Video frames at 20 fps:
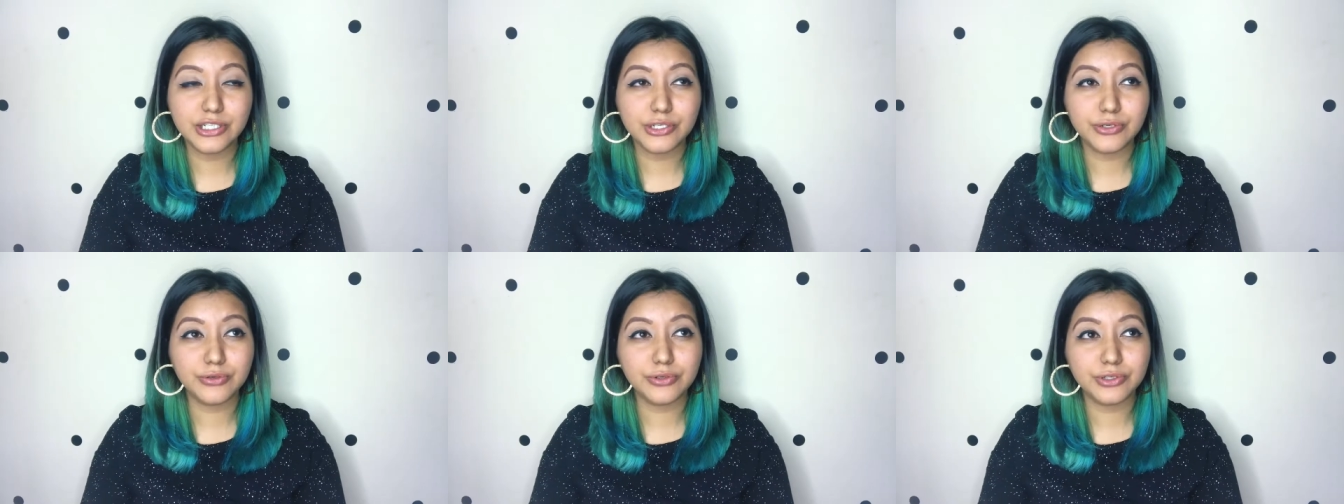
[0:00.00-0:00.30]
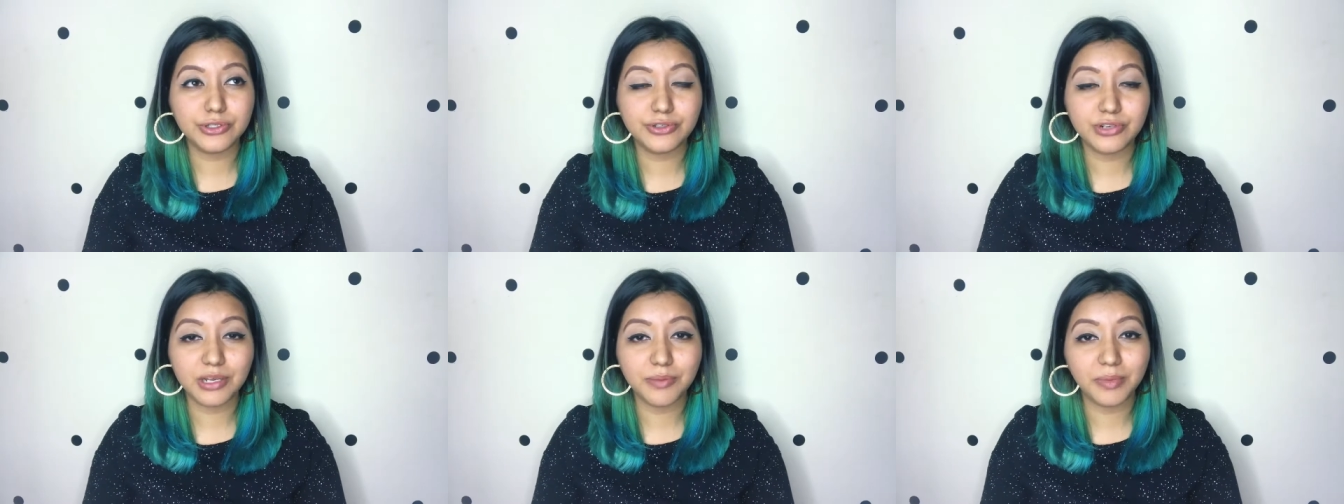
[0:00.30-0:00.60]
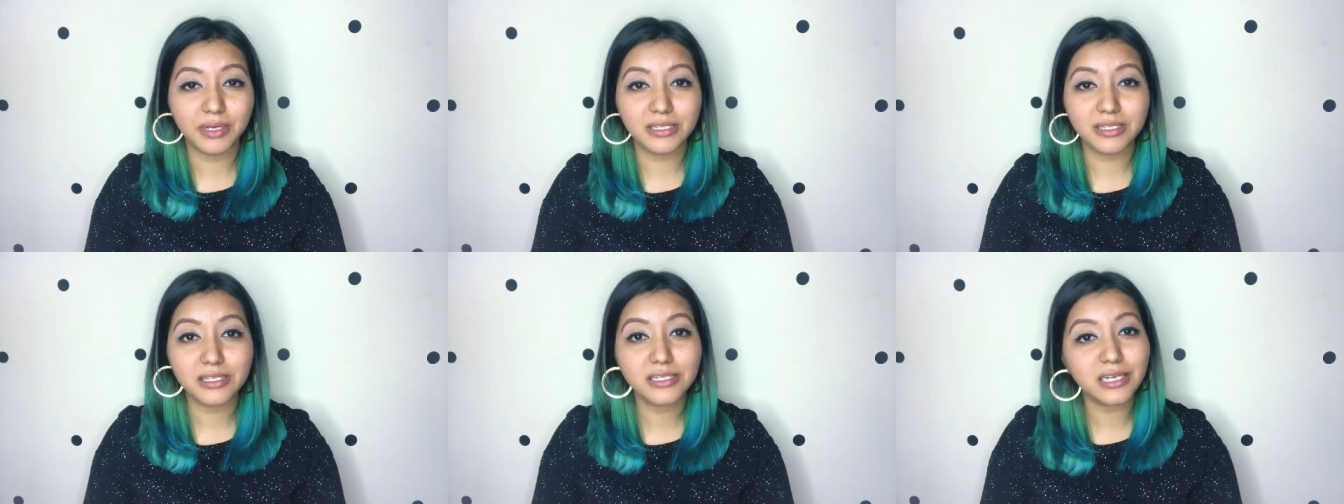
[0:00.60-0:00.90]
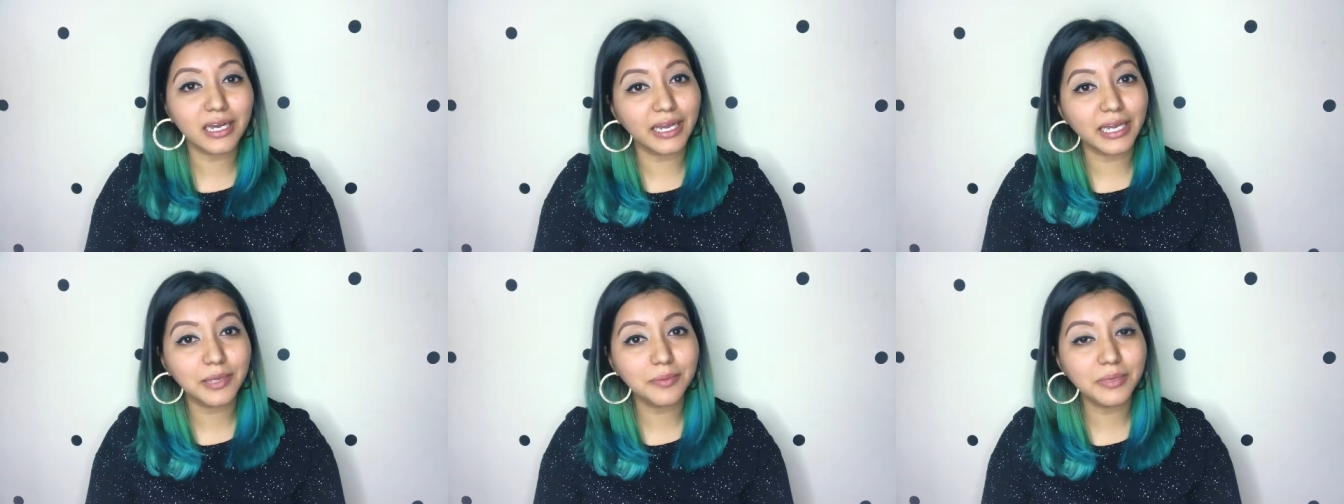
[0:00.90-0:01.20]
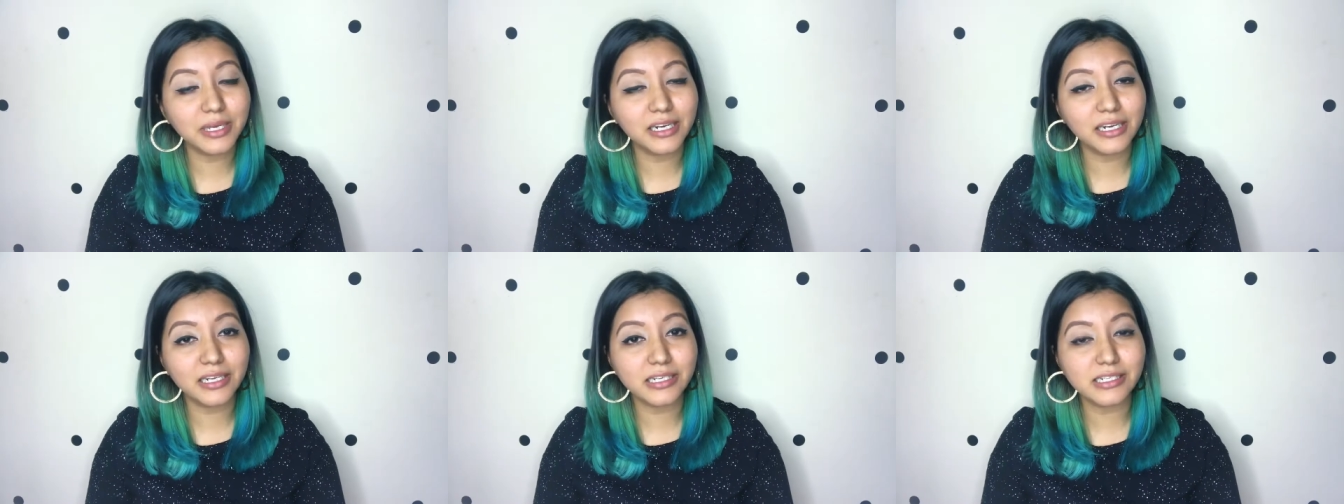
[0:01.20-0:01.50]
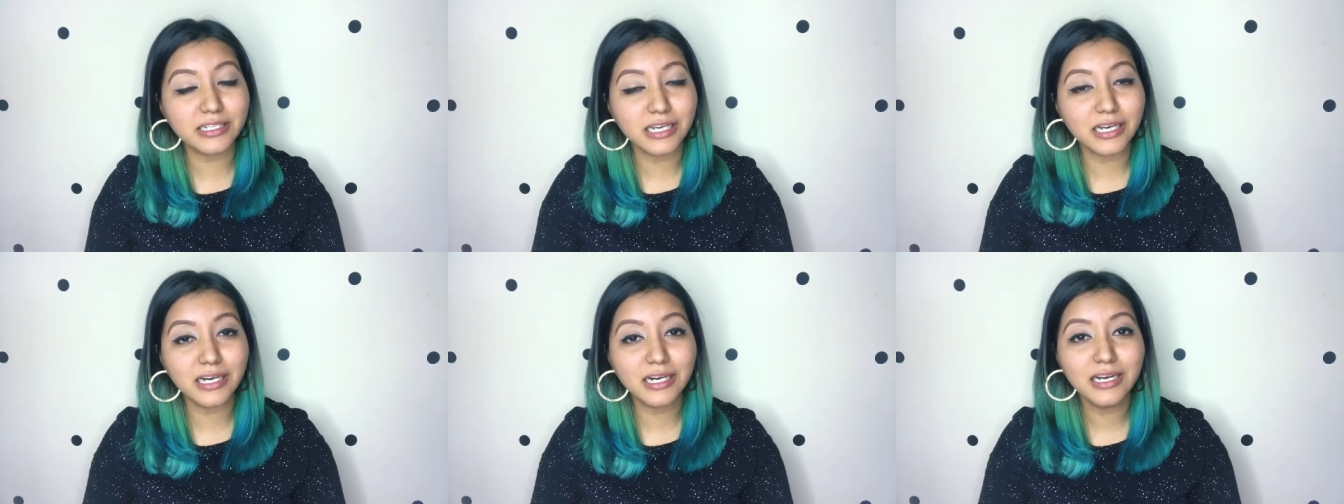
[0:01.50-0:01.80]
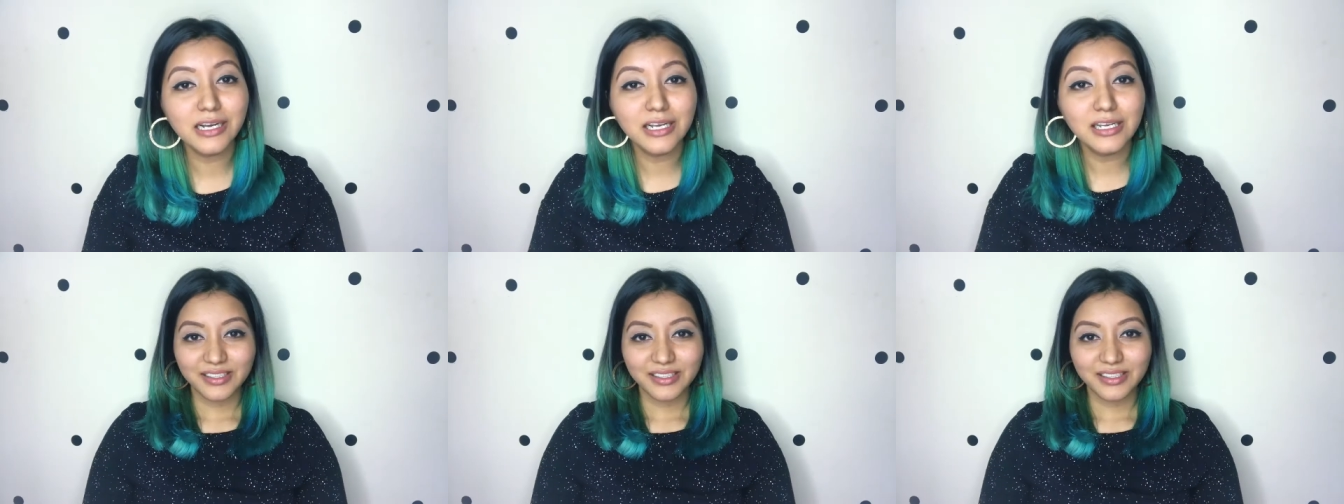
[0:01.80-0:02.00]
two to three months time in India.